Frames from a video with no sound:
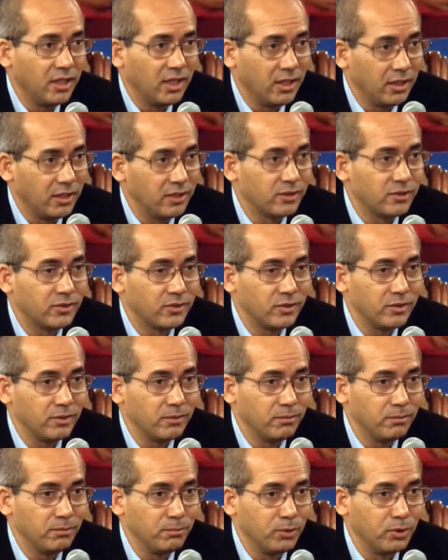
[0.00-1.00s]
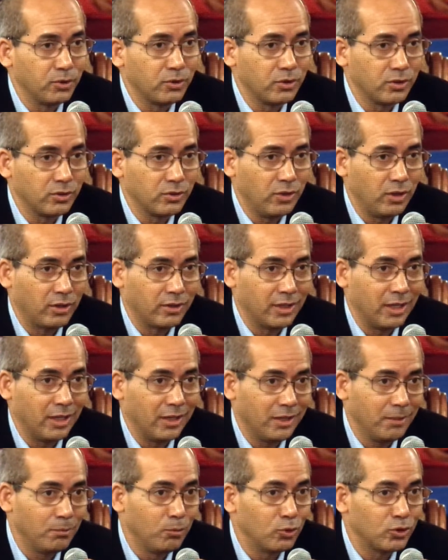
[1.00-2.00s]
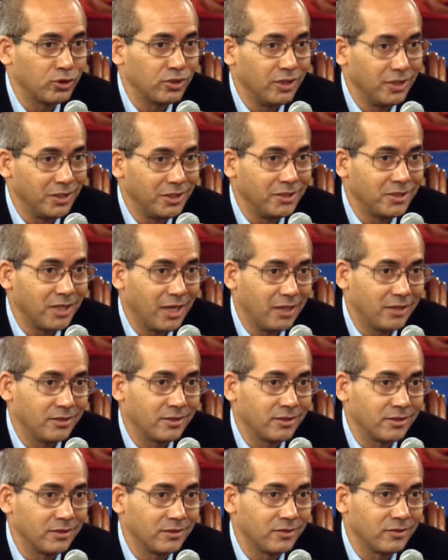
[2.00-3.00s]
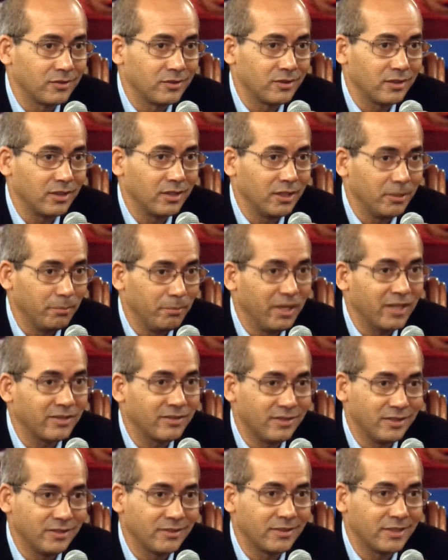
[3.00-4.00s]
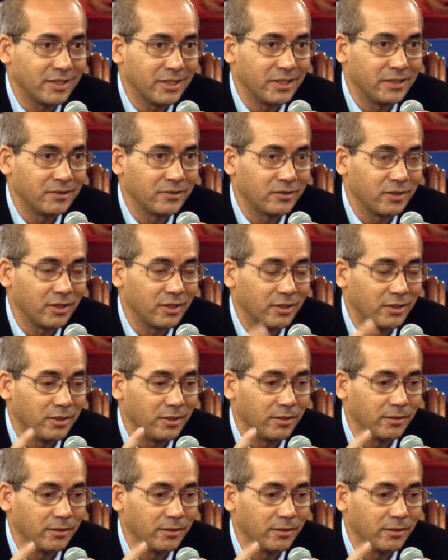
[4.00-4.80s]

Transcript: in his book called Emotional Intelligence, he makes this case that